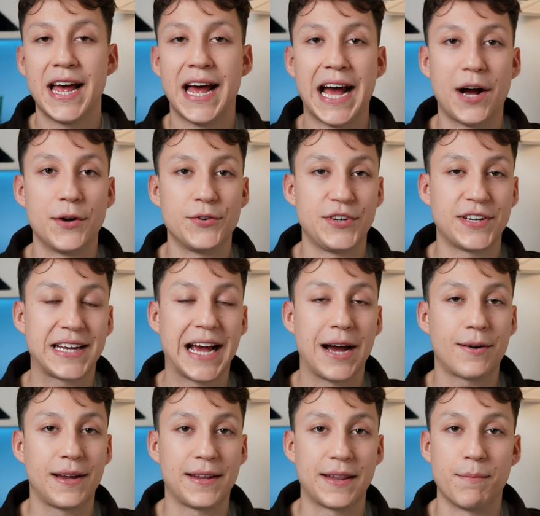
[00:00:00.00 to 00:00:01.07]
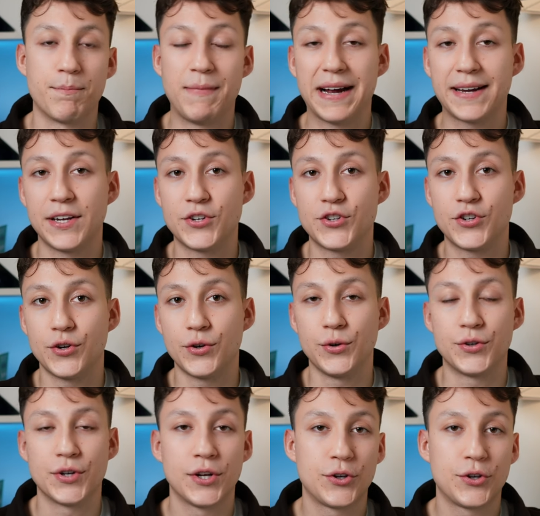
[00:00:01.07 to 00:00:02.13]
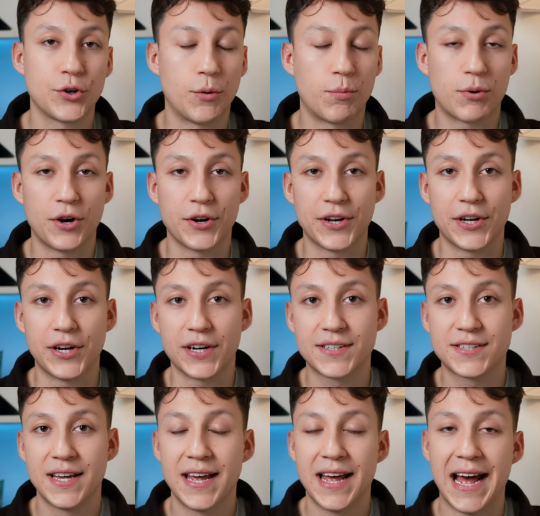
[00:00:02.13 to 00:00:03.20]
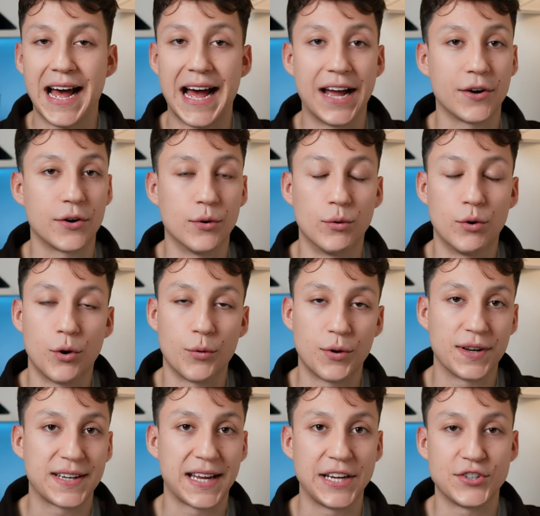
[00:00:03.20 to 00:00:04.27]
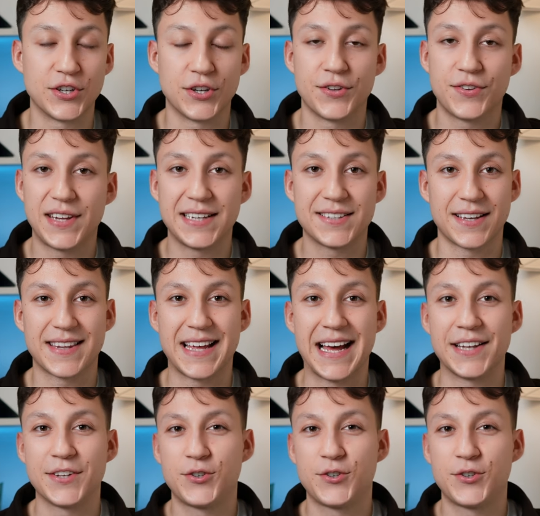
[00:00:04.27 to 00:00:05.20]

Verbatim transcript: How do you calculate the magnitude, dot product, angle, orientation, things like that.